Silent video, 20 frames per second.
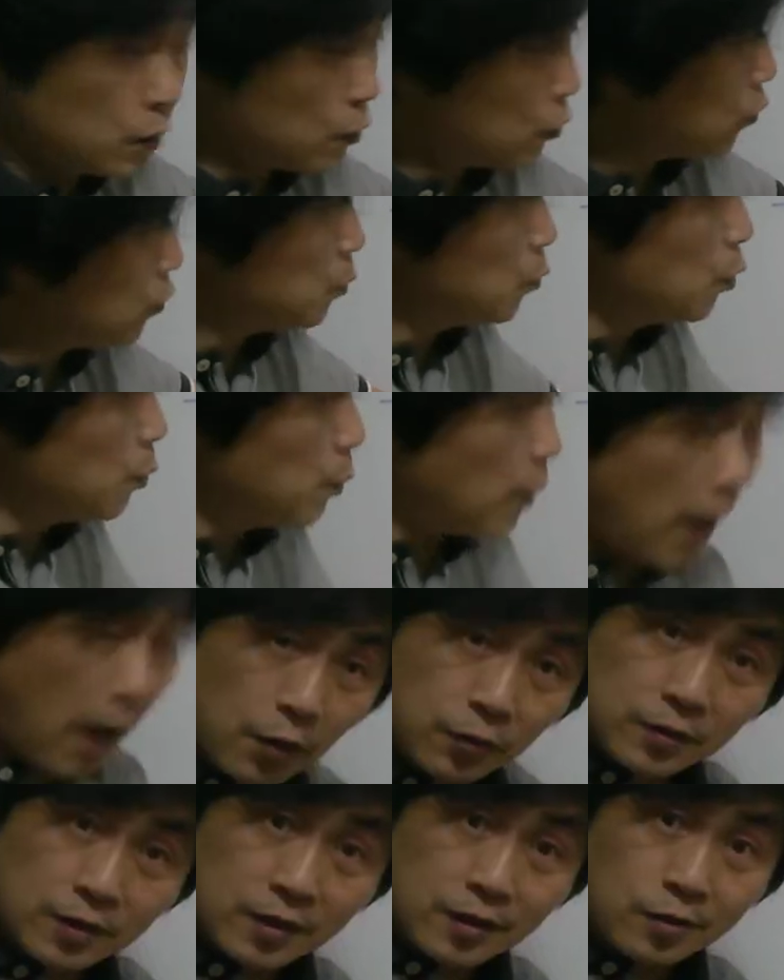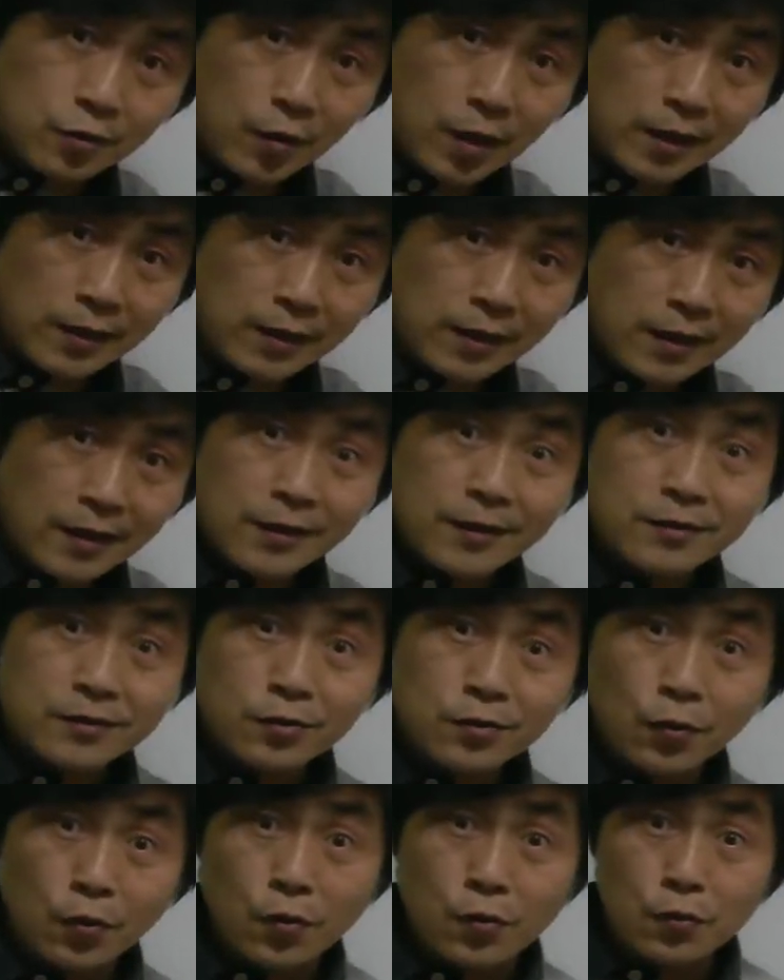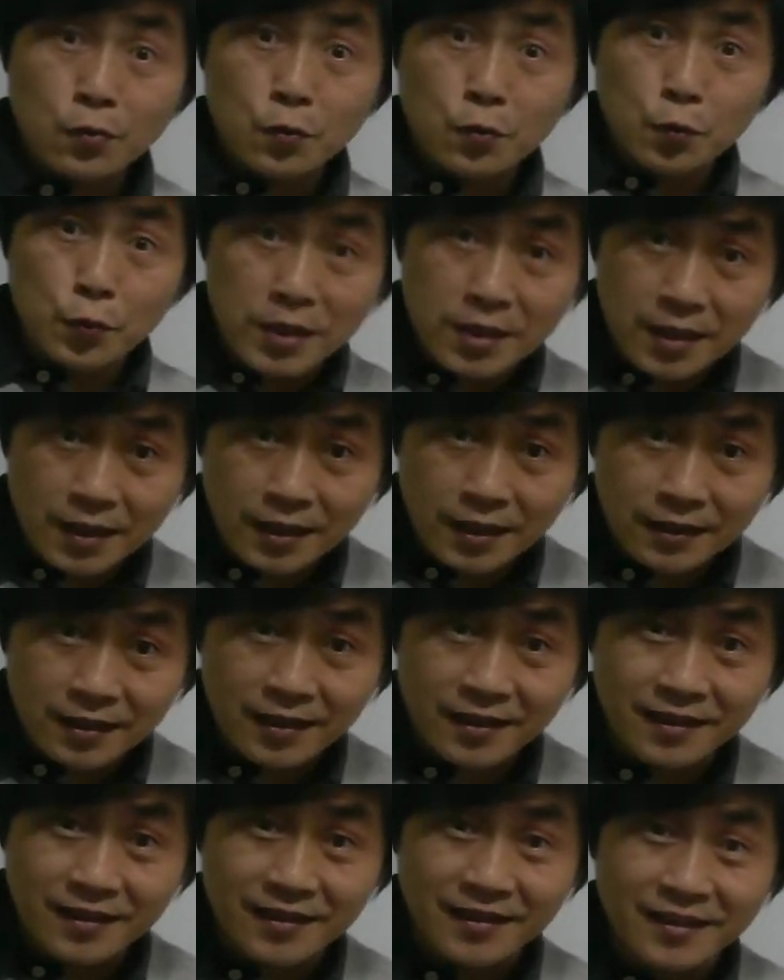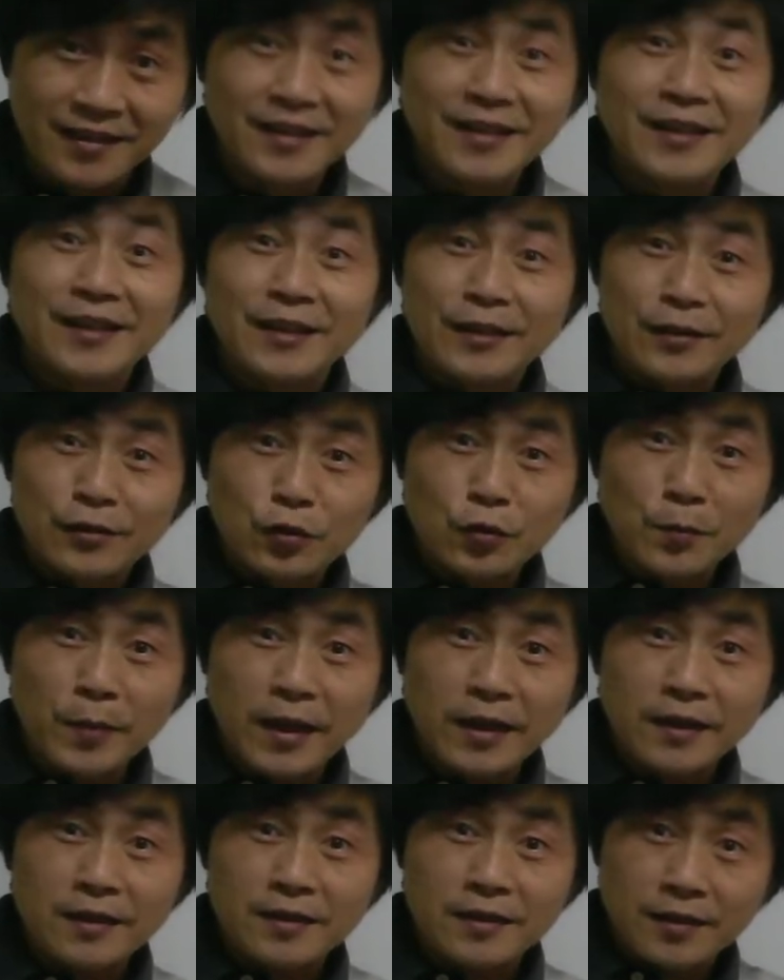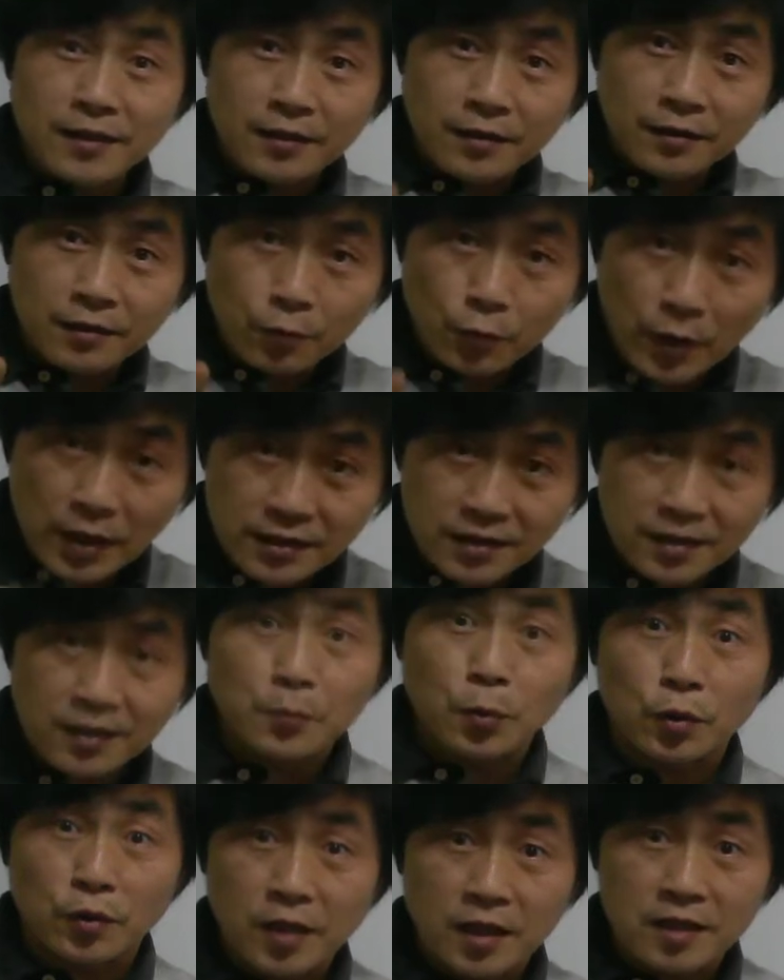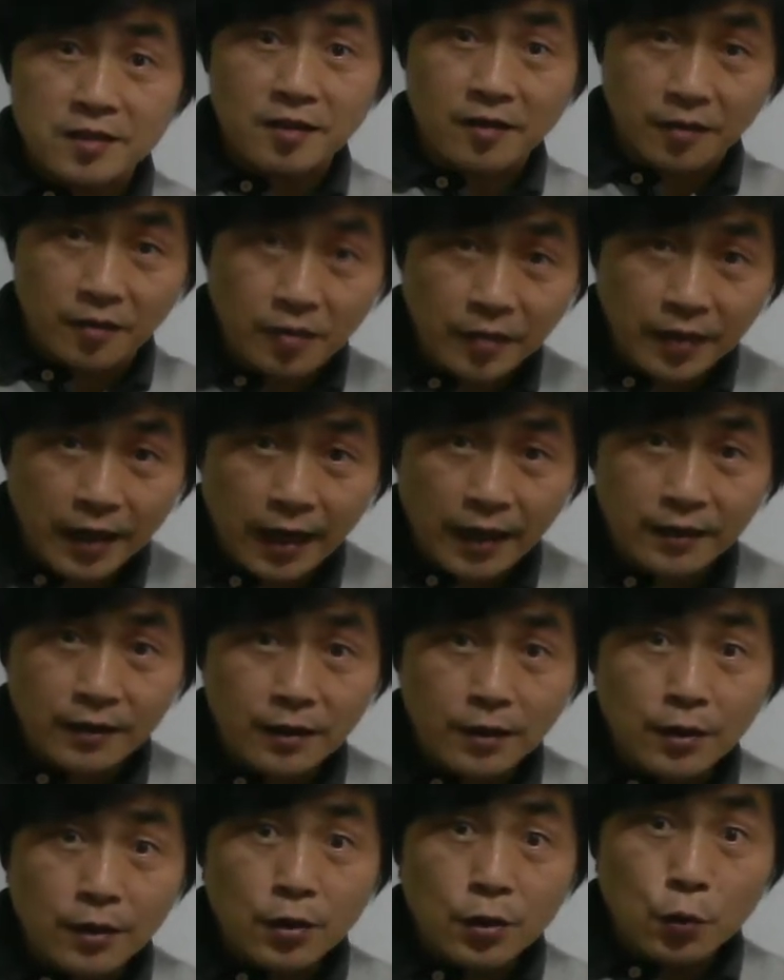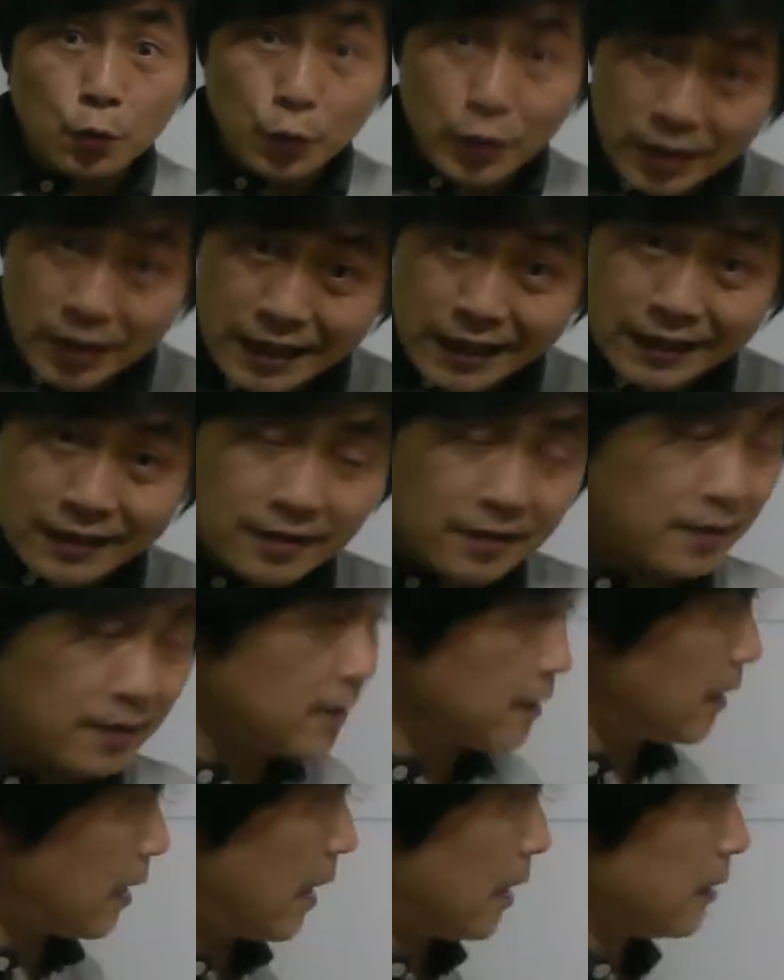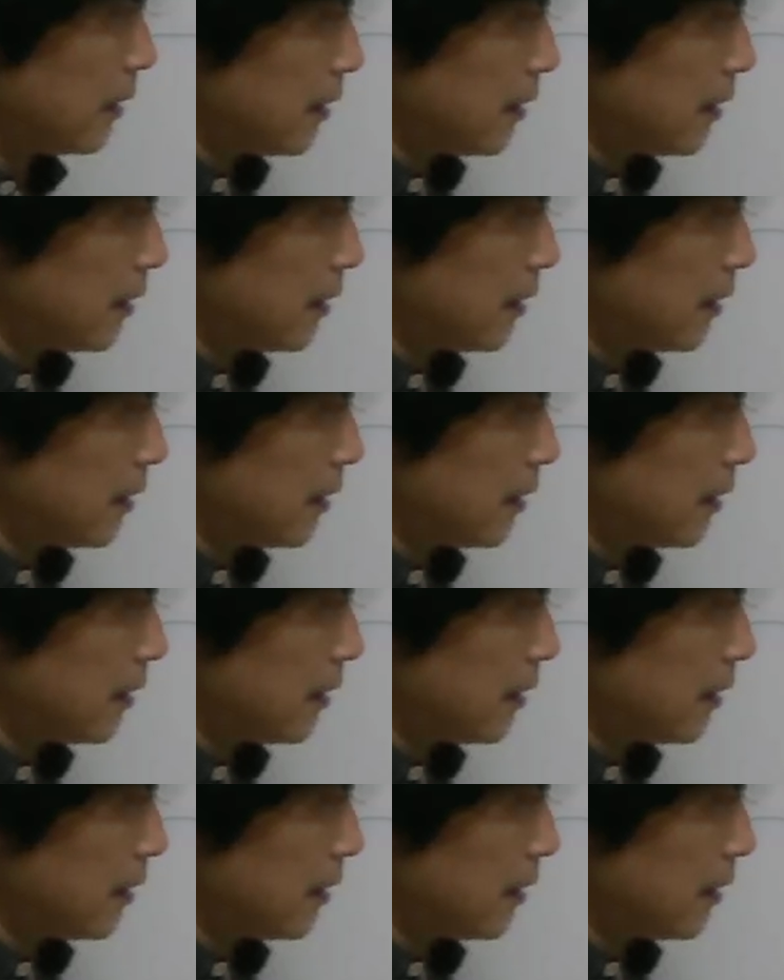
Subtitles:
should move out, is right. So we need to make resting potential again. We need, I